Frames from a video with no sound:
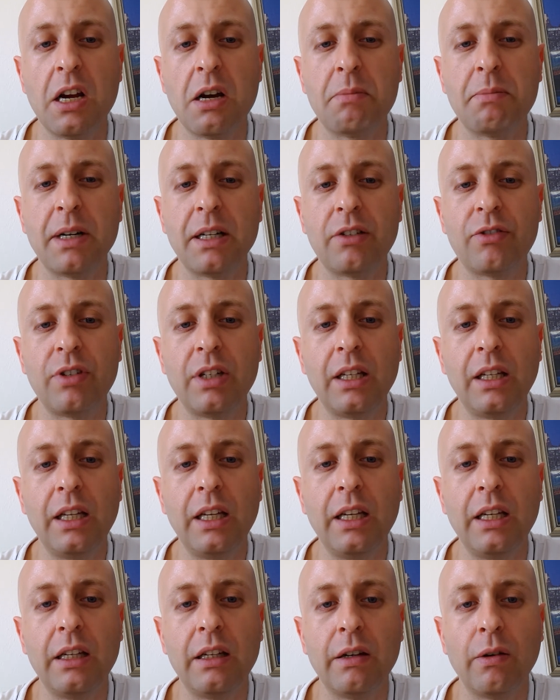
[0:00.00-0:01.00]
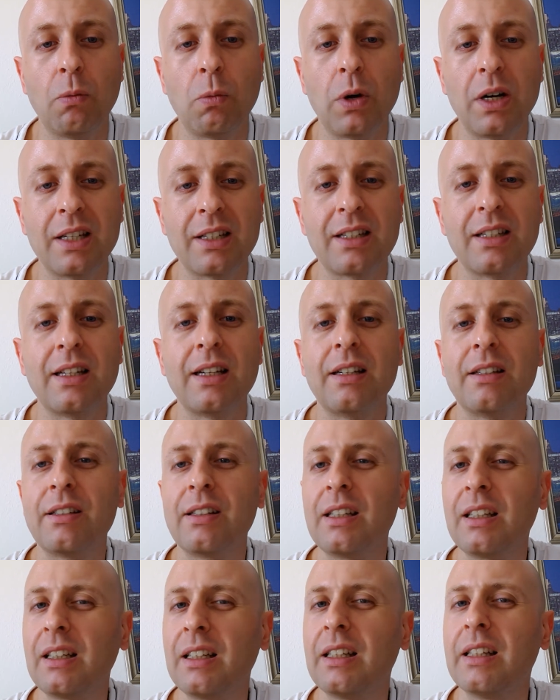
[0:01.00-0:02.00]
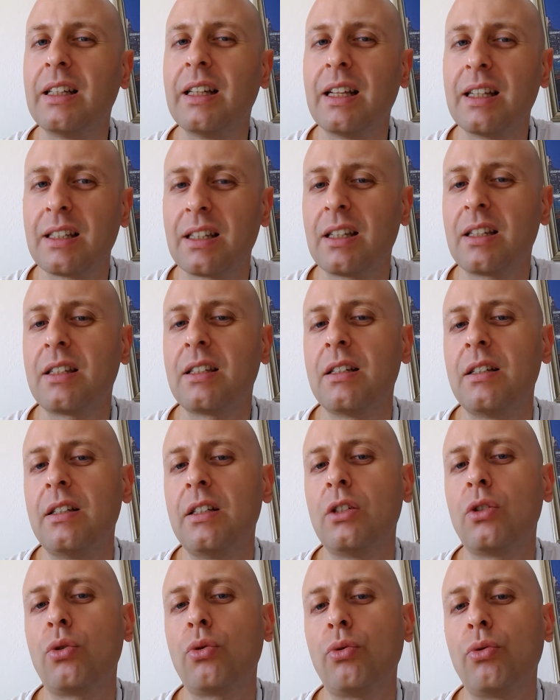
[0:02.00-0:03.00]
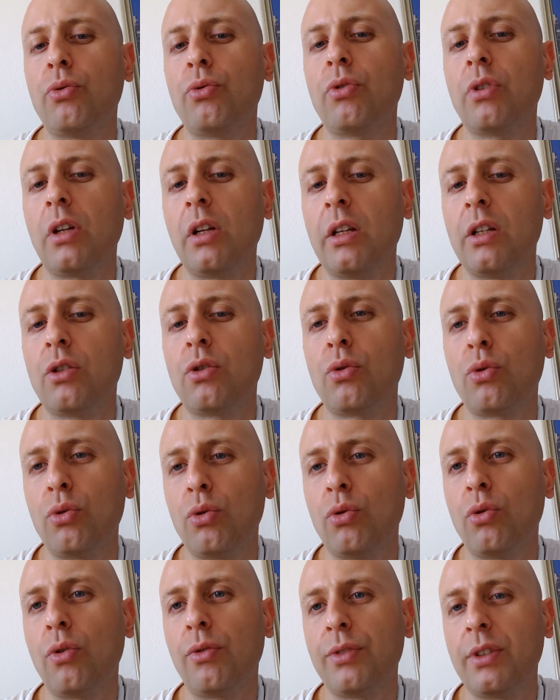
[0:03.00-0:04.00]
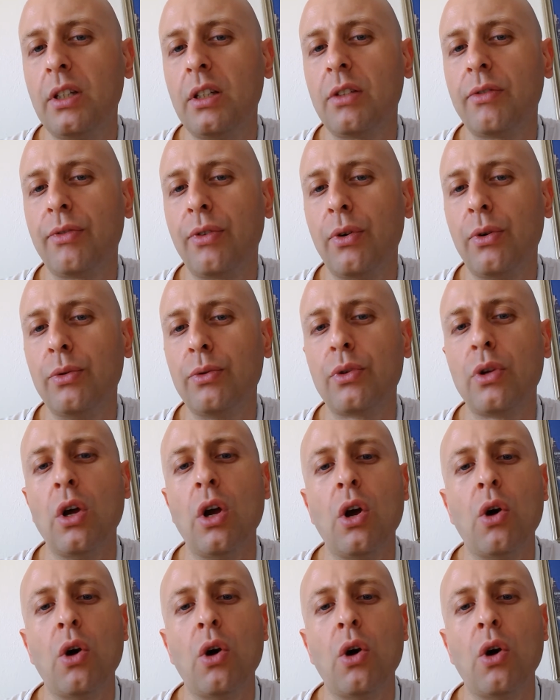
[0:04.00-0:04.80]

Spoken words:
But really, was there really necessary to release two of these phones?